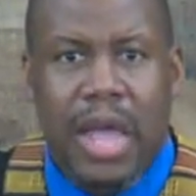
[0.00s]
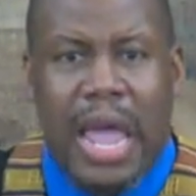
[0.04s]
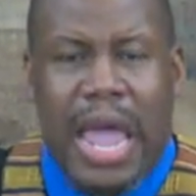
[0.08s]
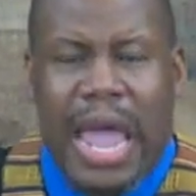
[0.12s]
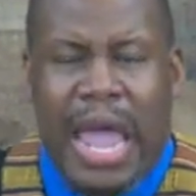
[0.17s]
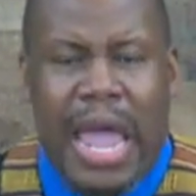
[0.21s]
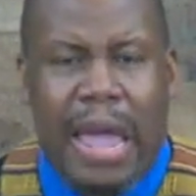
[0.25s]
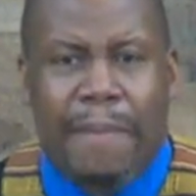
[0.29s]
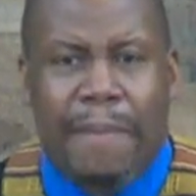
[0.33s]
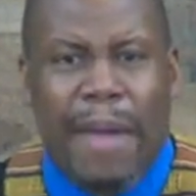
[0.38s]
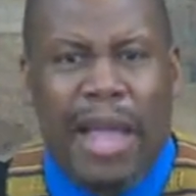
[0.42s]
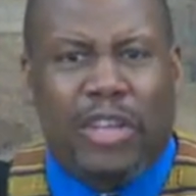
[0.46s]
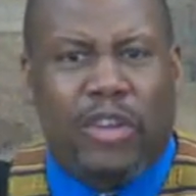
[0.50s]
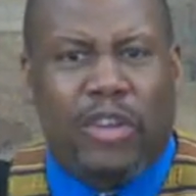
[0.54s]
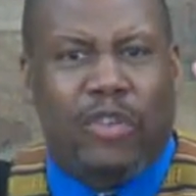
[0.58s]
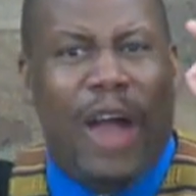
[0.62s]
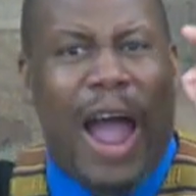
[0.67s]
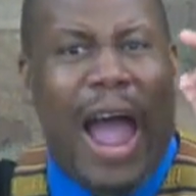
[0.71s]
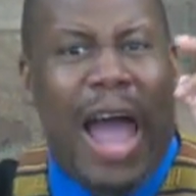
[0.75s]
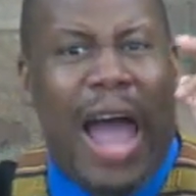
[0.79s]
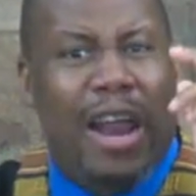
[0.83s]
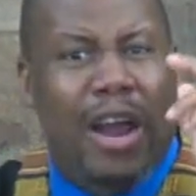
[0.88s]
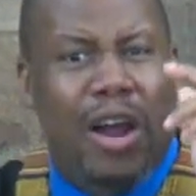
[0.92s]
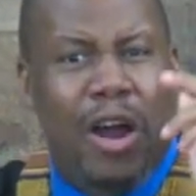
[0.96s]
He may
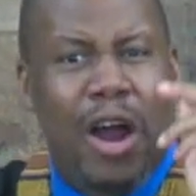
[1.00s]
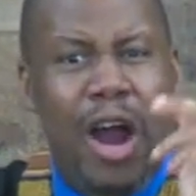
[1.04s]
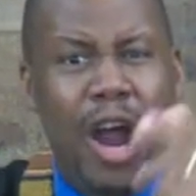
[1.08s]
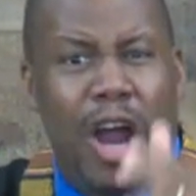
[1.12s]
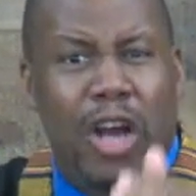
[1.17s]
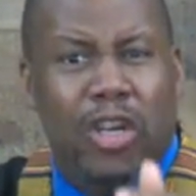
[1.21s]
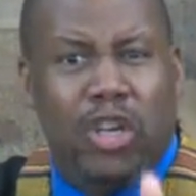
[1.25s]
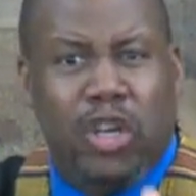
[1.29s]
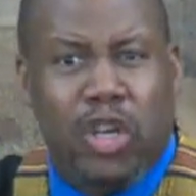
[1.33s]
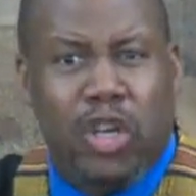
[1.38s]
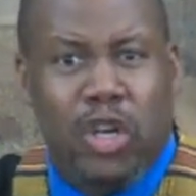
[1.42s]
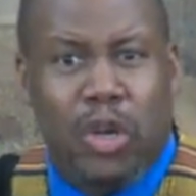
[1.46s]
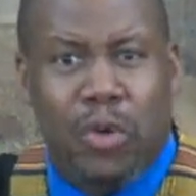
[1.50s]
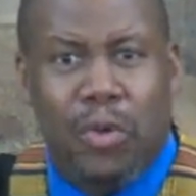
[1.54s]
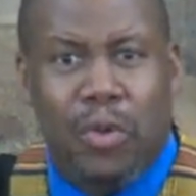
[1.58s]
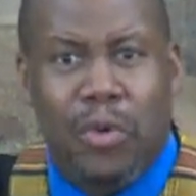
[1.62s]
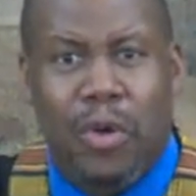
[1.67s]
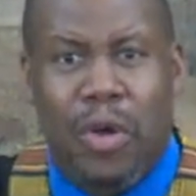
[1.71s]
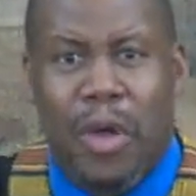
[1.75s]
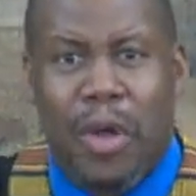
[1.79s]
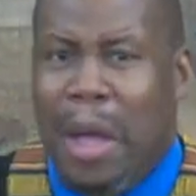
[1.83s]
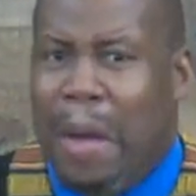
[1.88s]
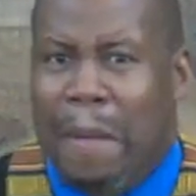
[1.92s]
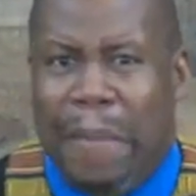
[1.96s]
try to hurt you,
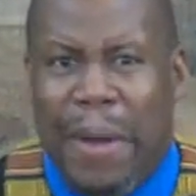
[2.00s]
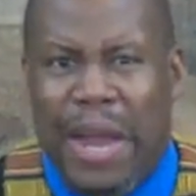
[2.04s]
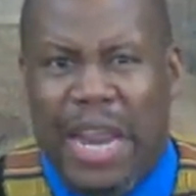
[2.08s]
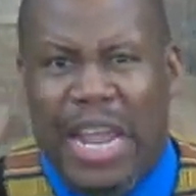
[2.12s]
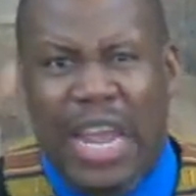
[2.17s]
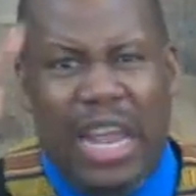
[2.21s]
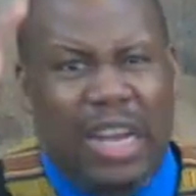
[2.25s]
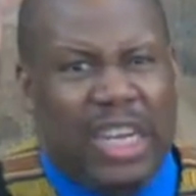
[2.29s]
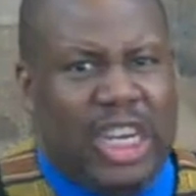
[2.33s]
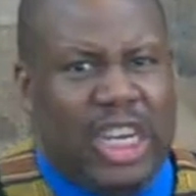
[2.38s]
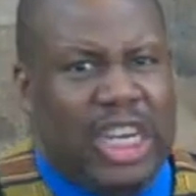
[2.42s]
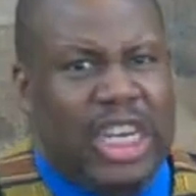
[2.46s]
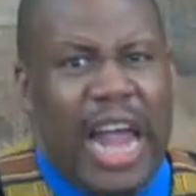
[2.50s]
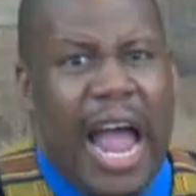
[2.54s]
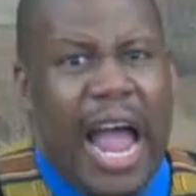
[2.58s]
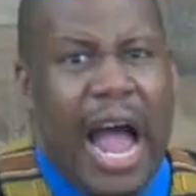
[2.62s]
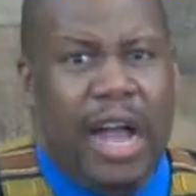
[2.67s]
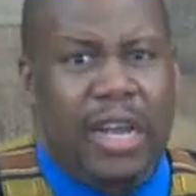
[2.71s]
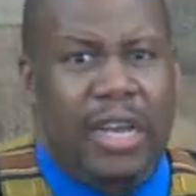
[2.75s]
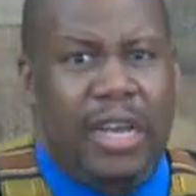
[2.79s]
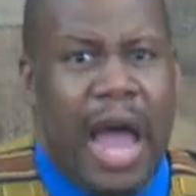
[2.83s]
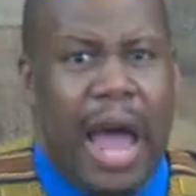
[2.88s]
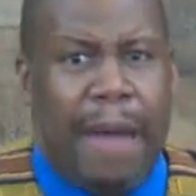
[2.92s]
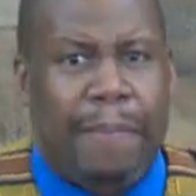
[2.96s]
but he shall
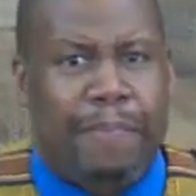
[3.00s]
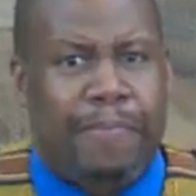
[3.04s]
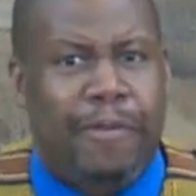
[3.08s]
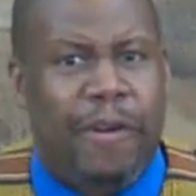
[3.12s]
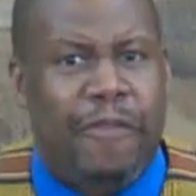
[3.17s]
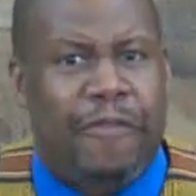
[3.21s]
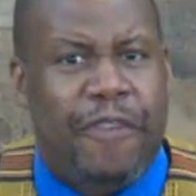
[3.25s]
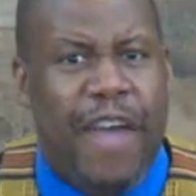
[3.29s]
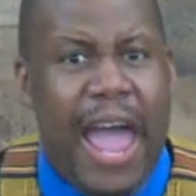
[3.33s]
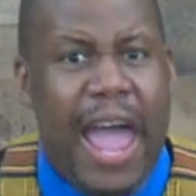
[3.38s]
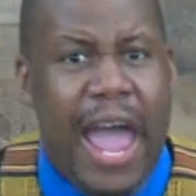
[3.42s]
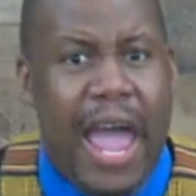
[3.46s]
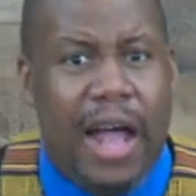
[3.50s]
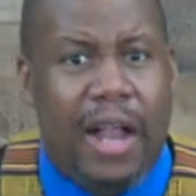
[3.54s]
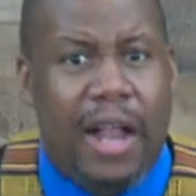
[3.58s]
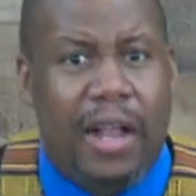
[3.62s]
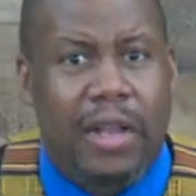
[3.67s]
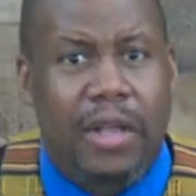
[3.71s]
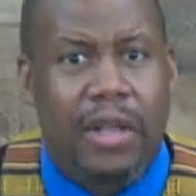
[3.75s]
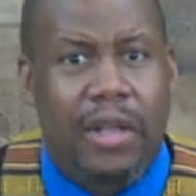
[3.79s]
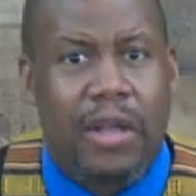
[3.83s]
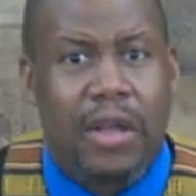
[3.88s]
not prevail.